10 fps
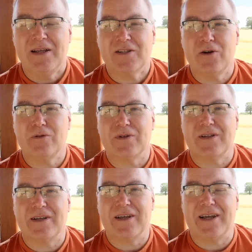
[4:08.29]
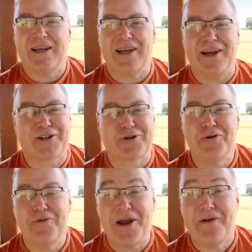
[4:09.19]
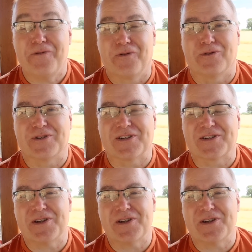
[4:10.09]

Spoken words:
So a true influencer,